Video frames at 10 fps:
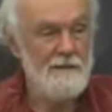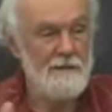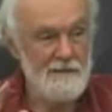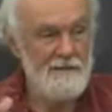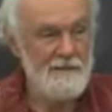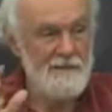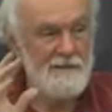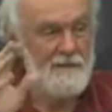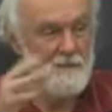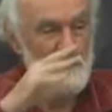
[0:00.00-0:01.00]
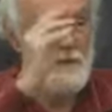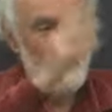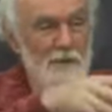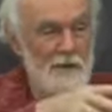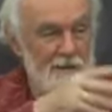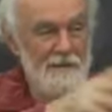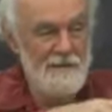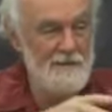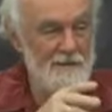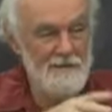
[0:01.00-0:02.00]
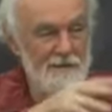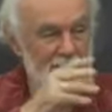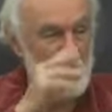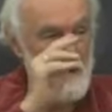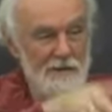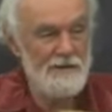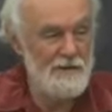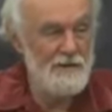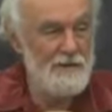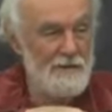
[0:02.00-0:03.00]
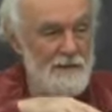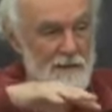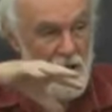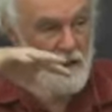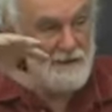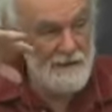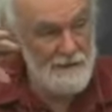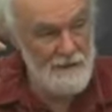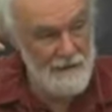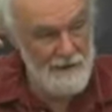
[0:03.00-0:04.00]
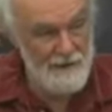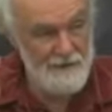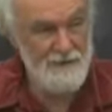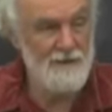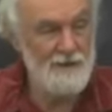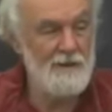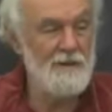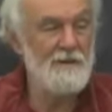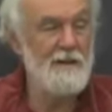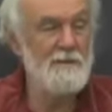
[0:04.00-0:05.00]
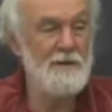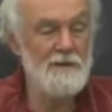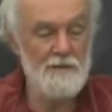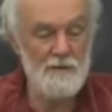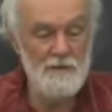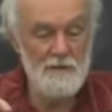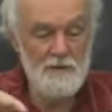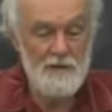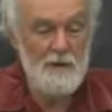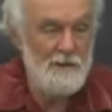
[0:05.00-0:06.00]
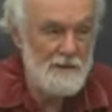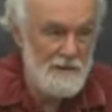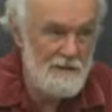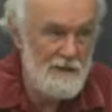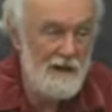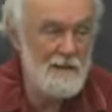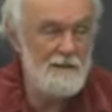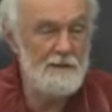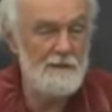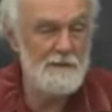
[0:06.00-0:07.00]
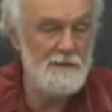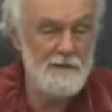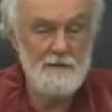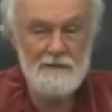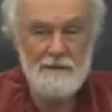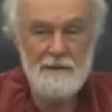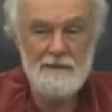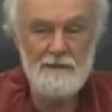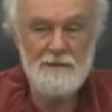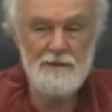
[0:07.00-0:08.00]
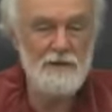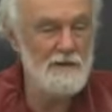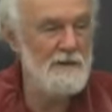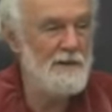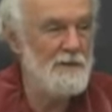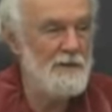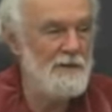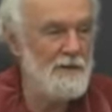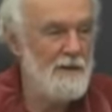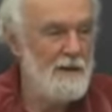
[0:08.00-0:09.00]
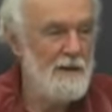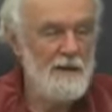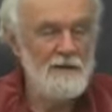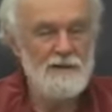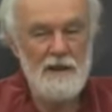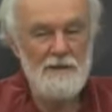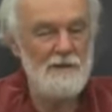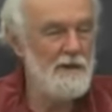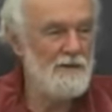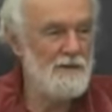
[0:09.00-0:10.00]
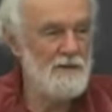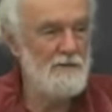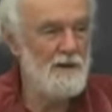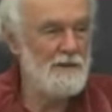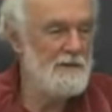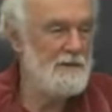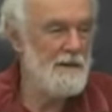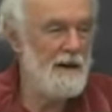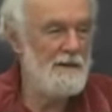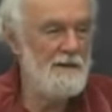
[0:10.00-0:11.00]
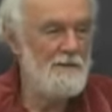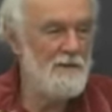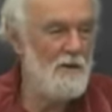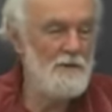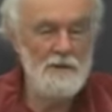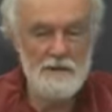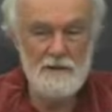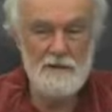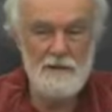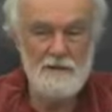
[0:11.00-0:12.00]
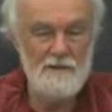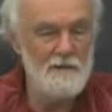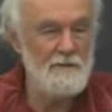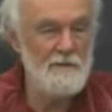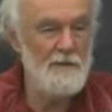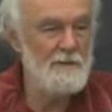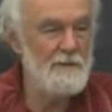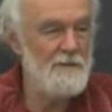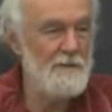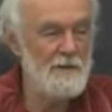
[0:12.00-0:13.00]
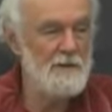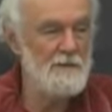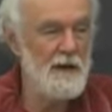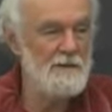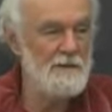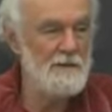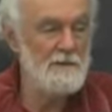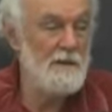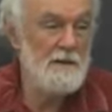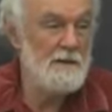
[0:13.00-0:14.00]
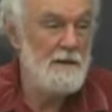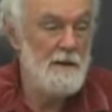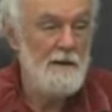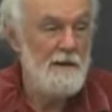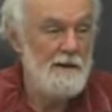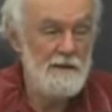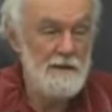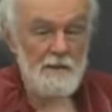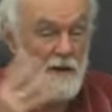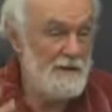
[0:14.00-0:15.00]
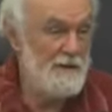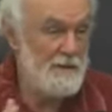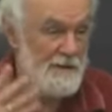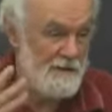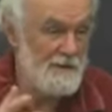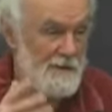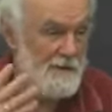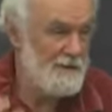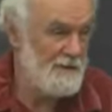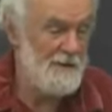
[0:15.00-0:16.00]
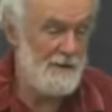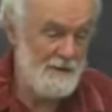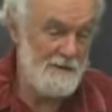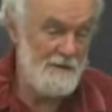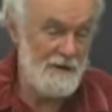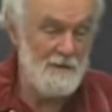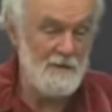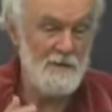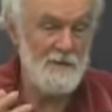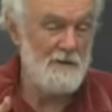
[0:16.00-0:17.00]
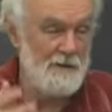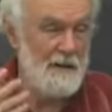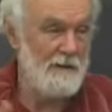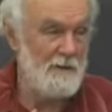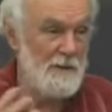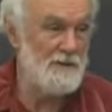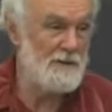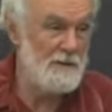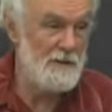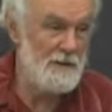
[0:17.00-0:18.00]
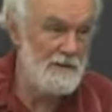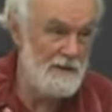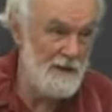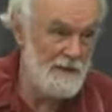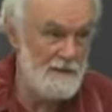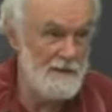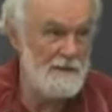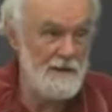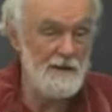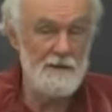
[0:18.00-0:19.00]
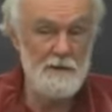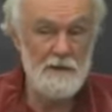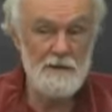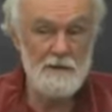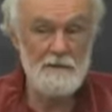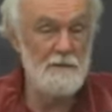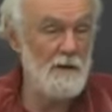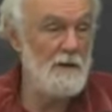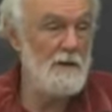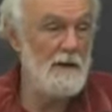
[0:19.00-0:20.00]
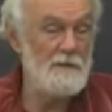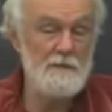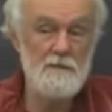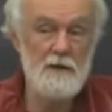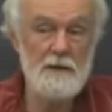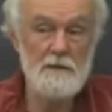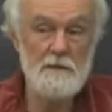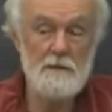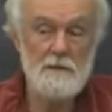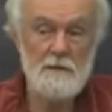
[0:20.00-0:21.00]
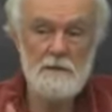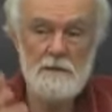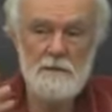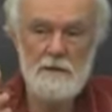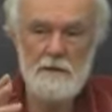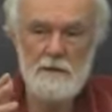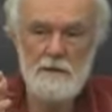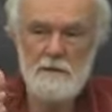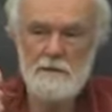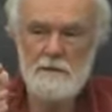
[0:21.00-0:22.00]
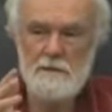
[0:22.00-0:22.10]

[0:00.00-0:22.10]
yeah, you can you can put this the managerial side and the, and the joint stock company form and the communist society. I mean, you can start to construct a little bit of a, a shadowy notion of what his idea of communism is from from from these passages. Whether it's an effective thing, and, and you, and, you know, there's another question. But at least you get you can get some idea as to what he has in mind. Yeah, somebody here.